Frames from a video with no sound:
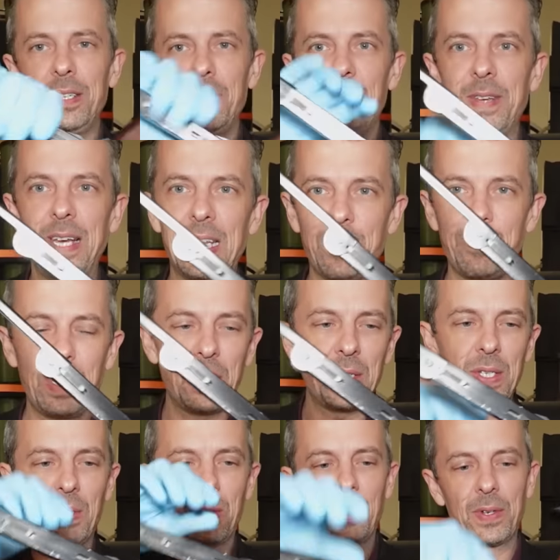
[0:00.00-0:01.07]
I don't know if he had the butt
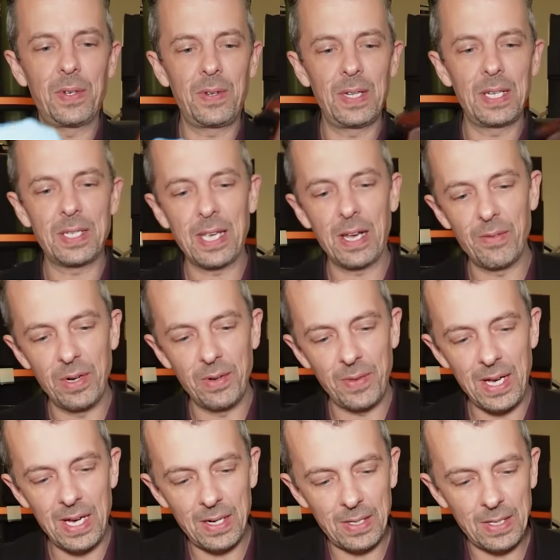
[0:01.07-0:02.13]
stock or not. Let's get rid of that,